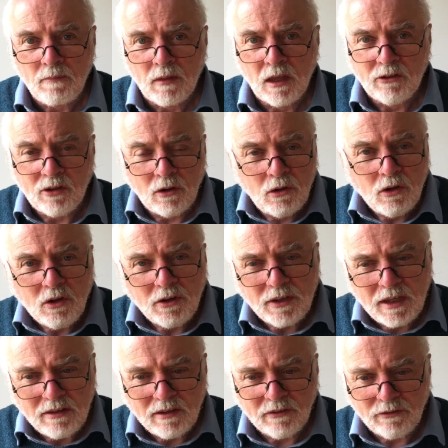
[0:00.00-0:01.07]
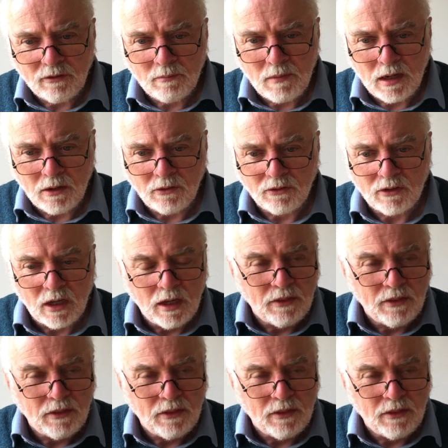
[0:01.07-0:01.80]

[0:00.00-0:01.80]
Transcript: So look at these different modes.